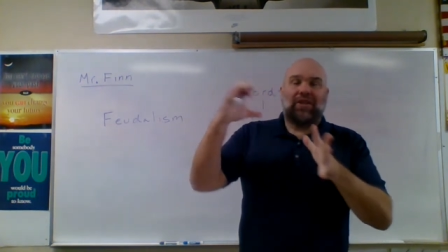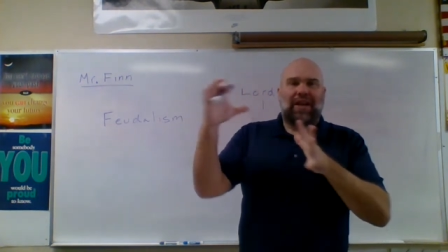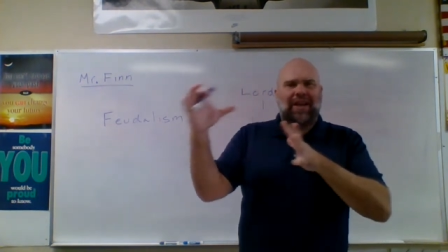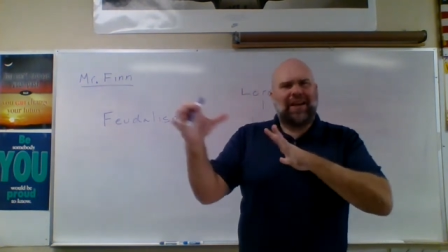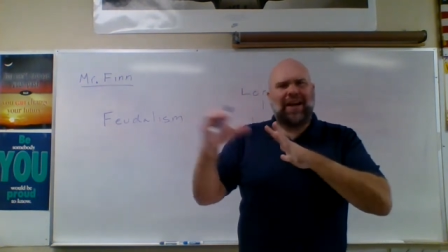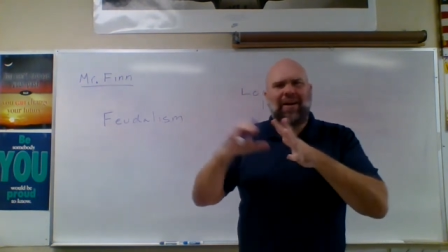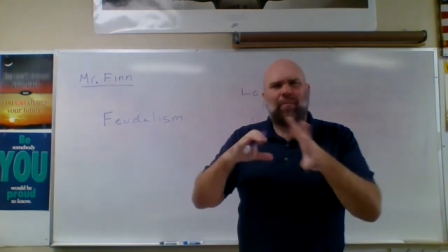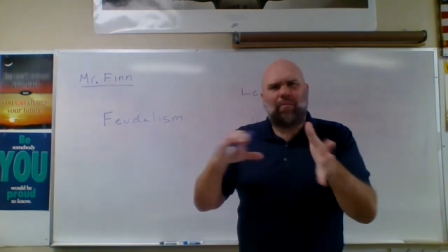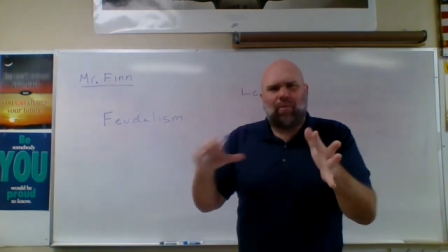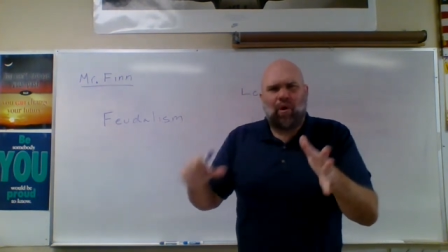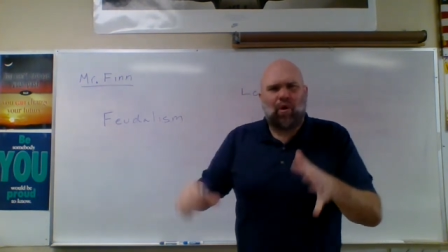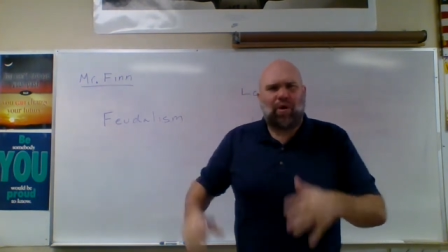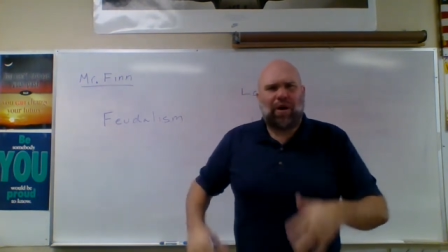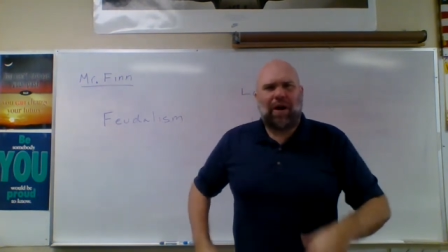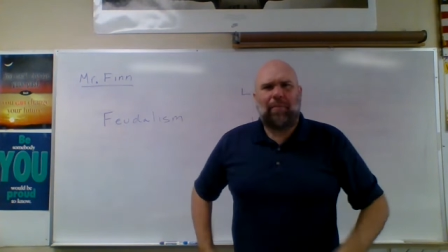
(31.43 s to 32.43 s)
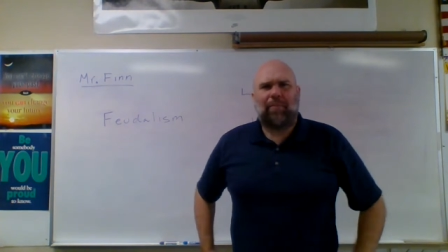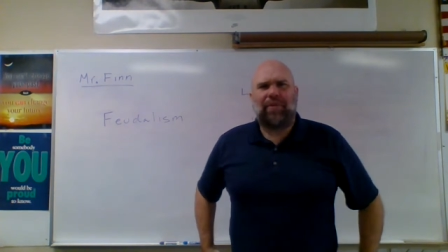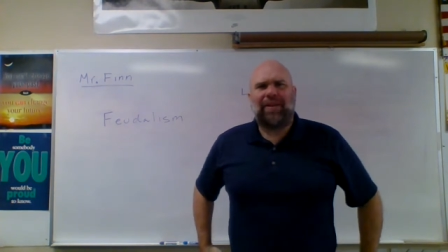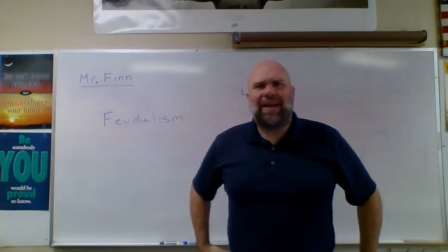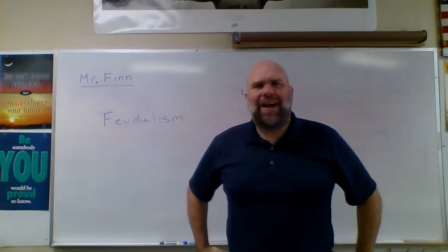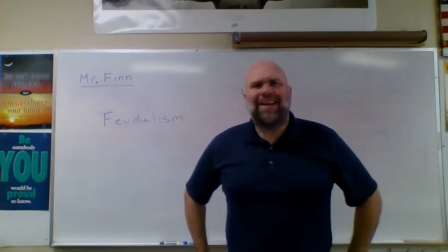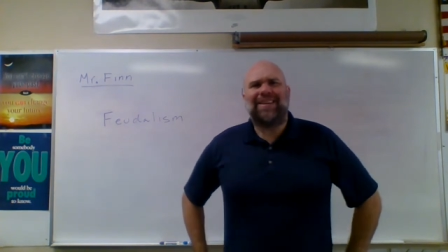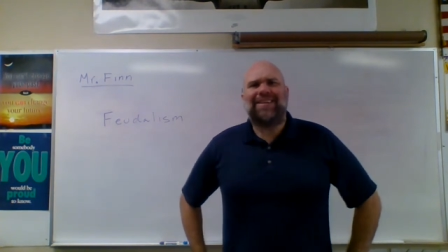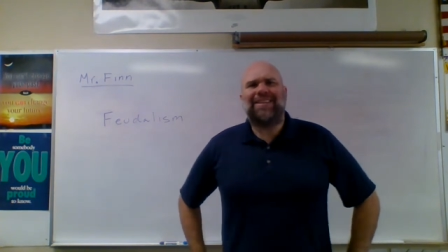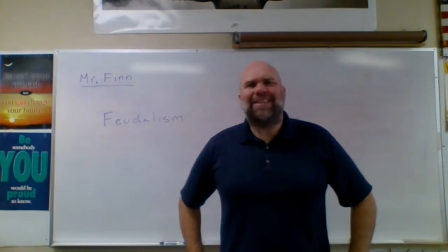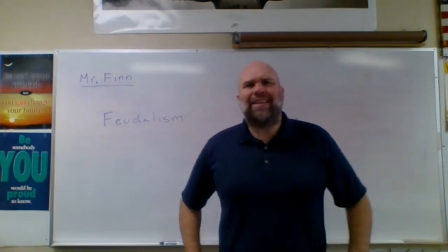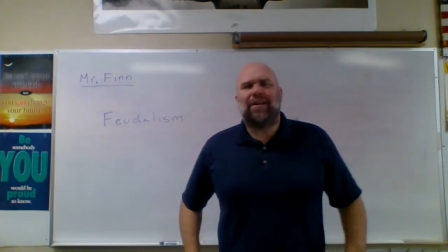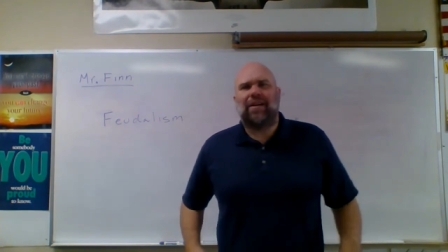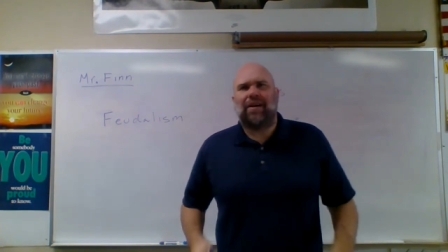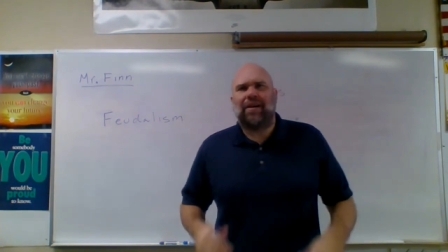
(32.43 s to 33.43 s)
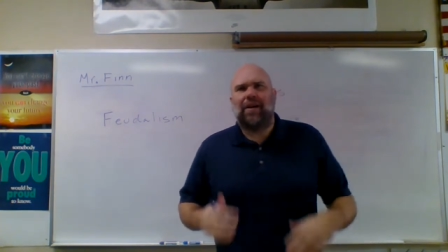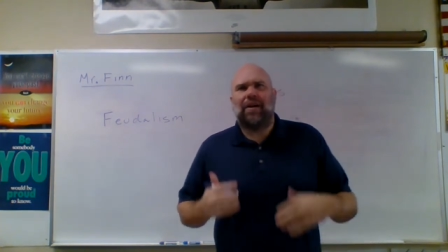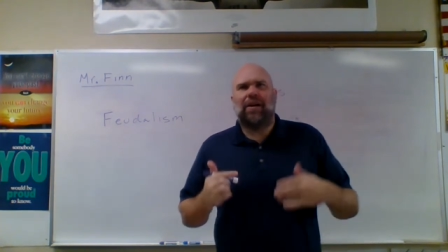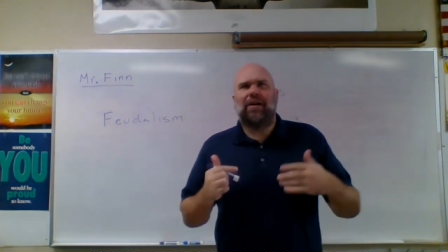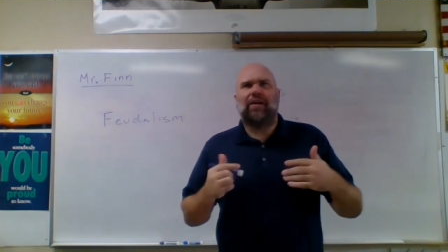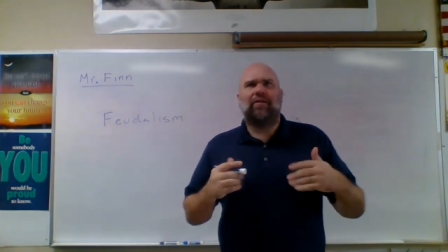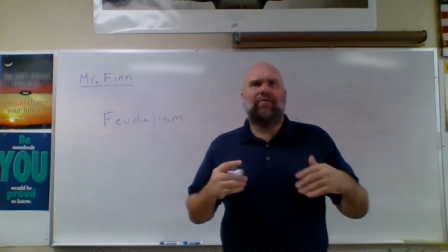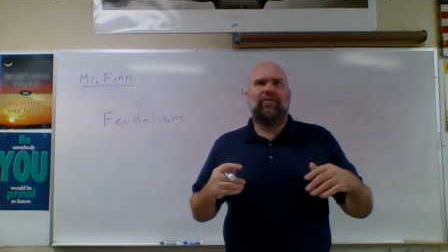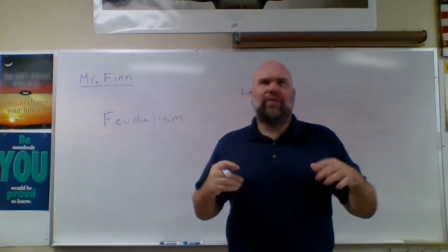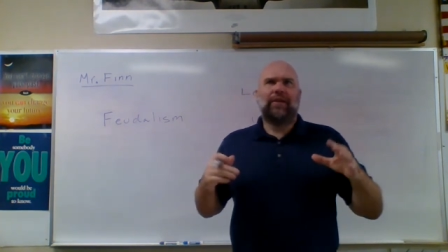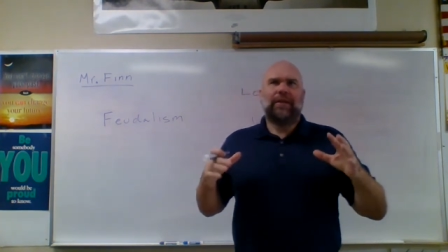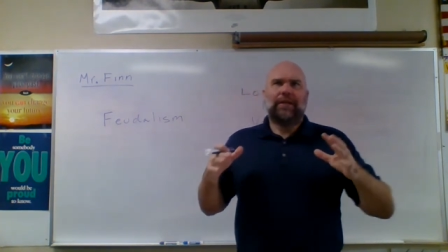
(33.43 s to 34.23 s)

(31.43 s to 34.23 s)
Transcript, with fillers: and kind of broke up the idea of,